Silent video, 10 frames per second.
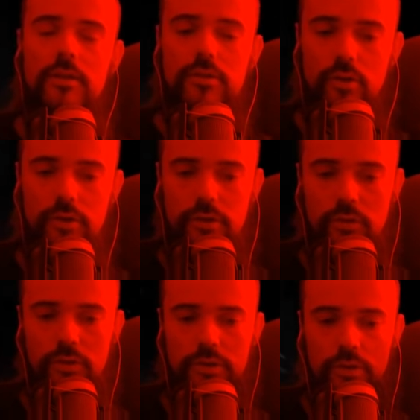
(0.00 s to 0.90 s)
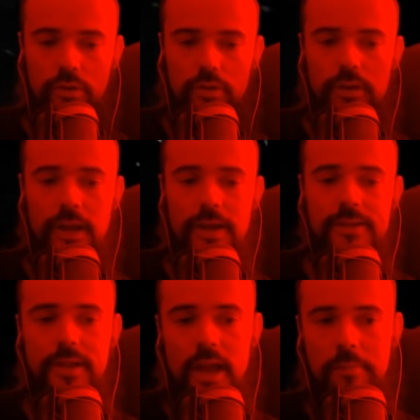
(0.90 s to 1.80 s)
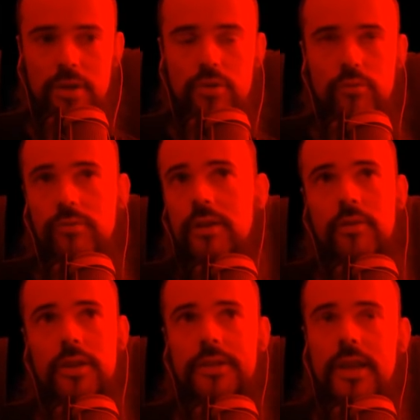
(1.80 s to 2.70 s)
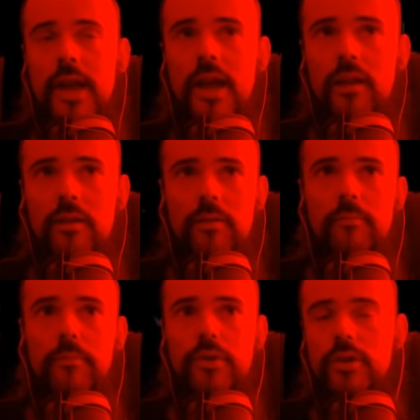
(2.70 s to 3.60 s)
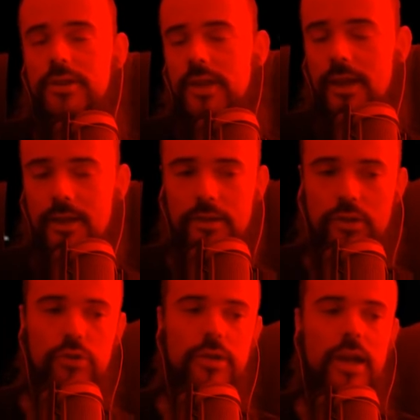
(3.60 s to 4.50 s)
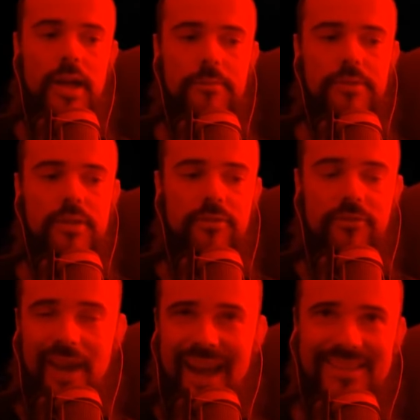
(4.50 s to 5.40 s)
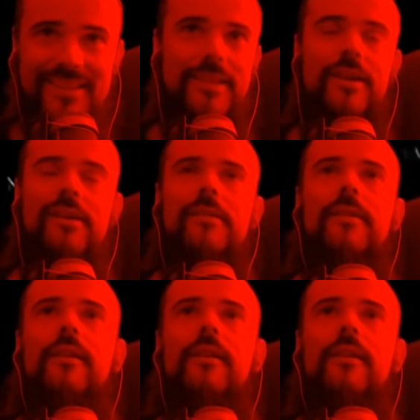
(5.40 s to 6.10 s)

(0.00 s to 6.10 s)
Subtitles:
So you do less damage with every attack, but you're attacking 2 times faster.